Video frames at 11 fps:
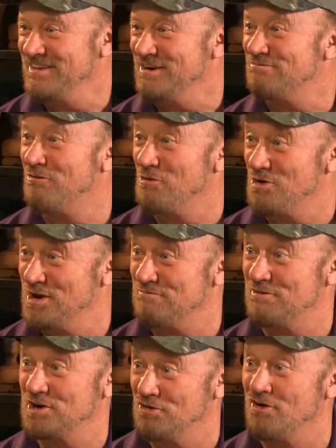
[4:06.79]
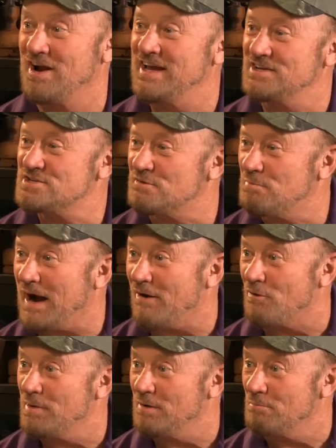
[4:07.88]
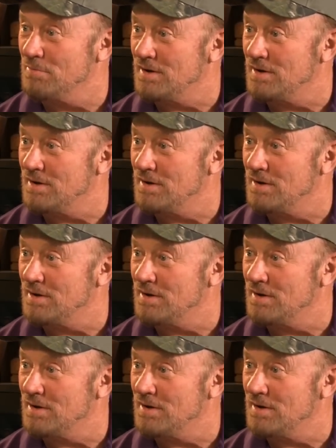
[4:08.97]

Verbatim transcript: There are four different grades of power belt